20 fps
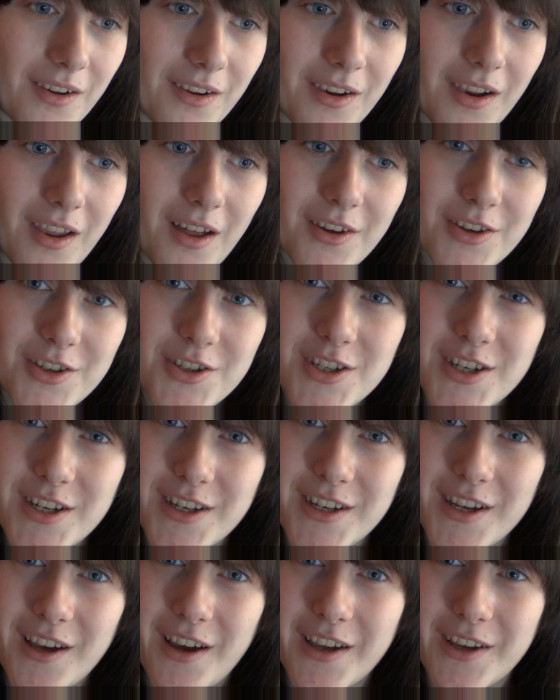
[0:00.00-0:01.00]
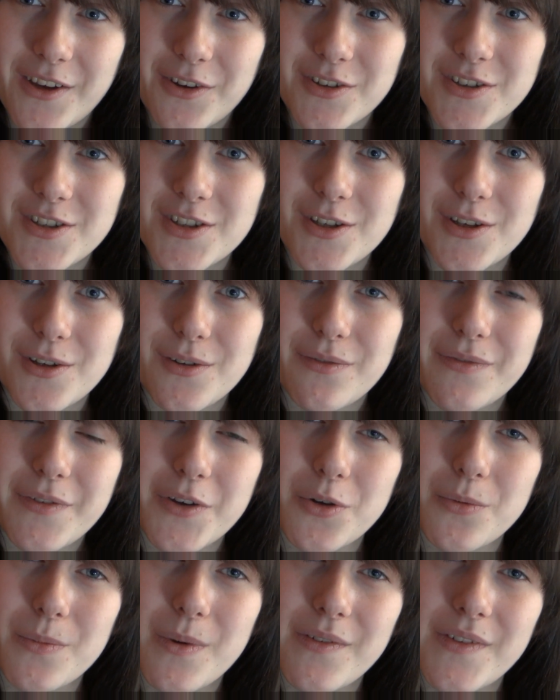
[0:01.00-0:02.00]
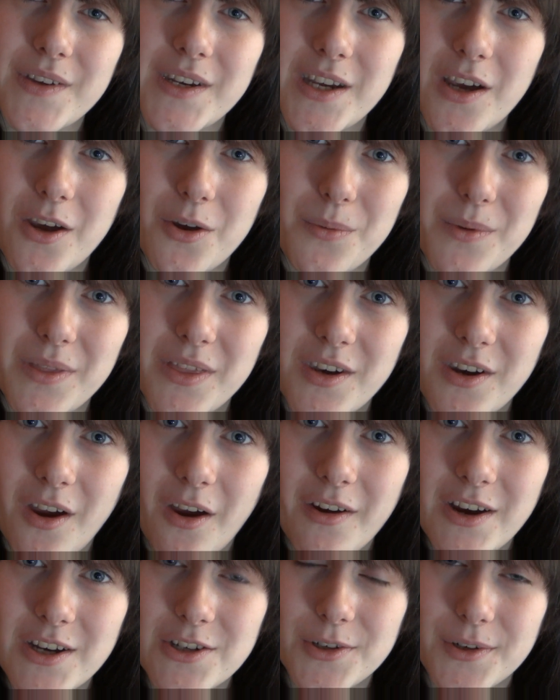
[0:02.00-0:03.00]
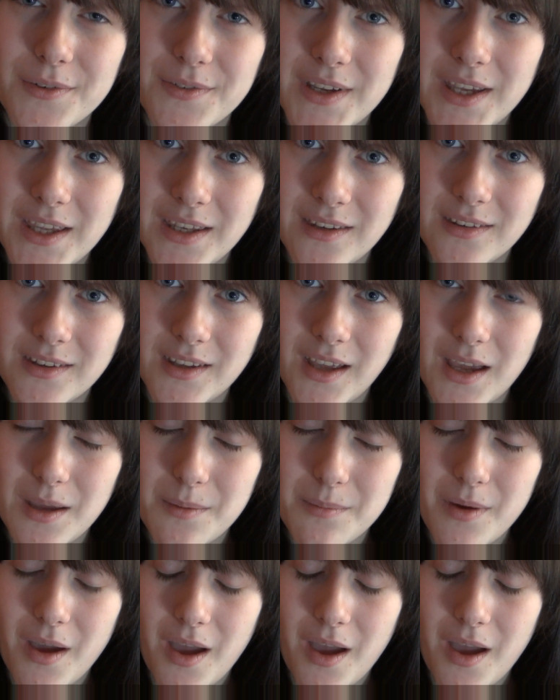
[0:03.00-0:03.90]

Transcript: last year I got to film a video with the director of Kidscape.